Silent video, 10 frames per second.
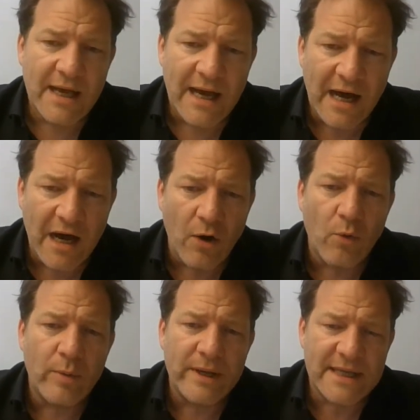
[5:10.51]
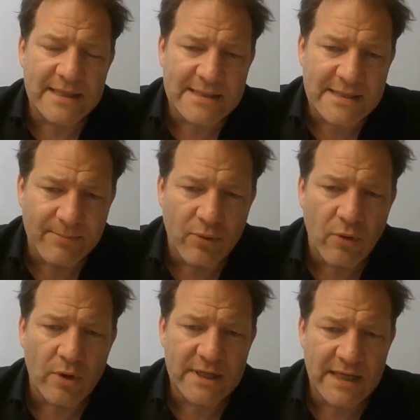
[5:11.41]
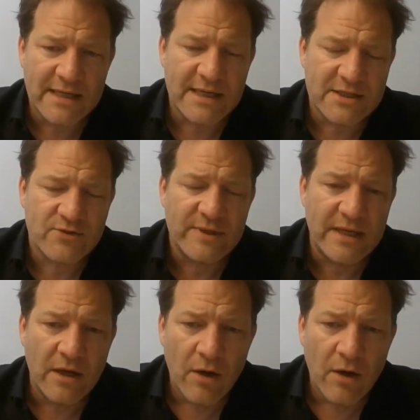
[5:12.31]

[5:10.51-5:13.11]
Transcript: how we can support industry